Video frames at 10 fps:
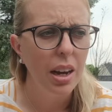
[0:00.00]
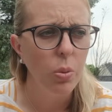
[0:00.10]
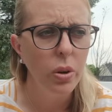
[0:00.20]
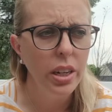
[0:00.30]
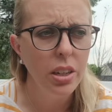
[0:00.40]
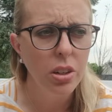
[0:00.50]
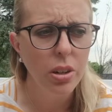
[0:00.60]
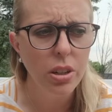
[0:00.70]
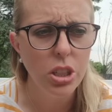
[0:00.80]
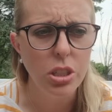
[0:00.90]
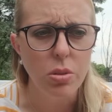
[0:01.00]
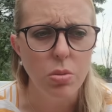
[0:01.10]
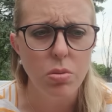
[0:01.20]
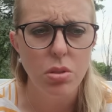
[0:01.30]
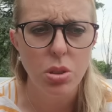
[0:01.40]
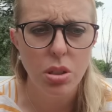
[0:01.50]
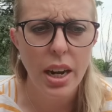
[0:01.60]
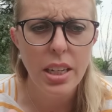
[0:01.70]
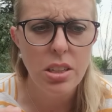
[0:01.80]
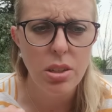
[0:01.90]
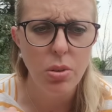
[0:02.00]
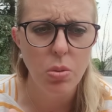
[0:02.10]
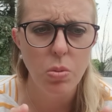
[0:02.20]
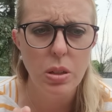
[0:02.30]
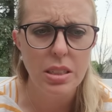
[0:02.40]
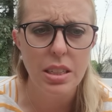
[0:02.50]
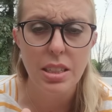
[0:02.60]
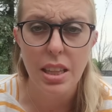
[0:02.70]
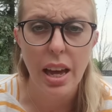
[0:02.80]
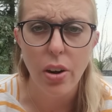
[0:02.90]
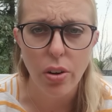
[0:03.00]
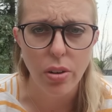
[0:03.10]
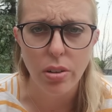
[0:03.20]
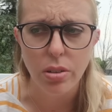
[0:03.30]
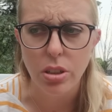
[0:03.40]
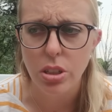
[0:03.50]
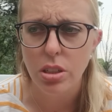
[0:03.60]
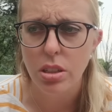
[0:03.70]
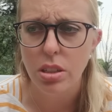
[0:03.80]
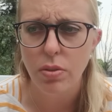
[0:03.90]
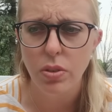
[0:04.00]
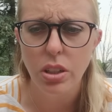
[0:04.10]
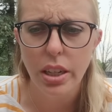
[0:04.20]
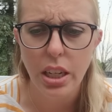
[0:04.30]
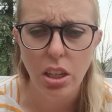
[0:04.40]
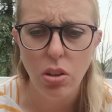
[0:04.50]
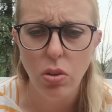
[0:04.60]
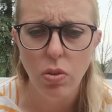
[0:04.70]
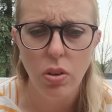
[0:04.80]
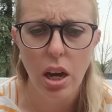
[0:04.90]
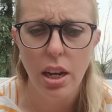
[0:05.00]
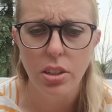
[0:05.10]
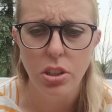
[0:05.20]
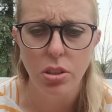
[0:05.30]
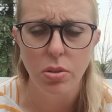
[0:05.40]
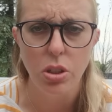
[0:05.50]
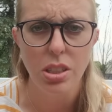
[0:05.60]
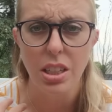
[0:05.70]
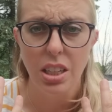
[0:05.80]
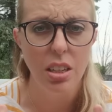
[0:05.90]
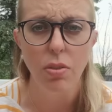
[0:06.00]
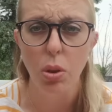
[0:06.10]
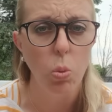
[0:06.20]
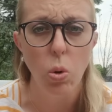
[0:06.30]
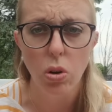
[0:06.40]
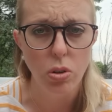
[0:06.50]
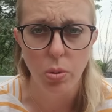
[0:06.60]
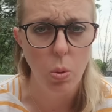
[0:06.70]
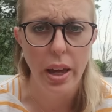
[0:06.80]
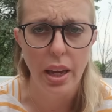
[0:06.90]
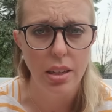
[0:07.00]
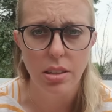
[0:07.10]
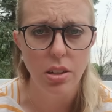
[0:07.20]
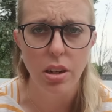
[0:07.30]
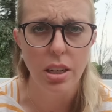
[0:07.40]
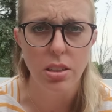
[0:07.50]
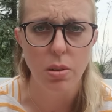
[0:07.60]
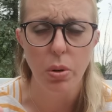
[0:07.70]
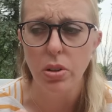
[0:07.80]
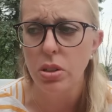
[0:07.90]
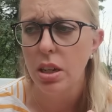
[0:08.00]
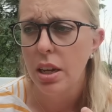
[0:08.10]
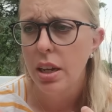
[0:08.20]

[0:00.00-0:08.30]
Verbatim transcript: I want to encourage you, try to resist that urge to feel like you've got to just give the world away to your customers.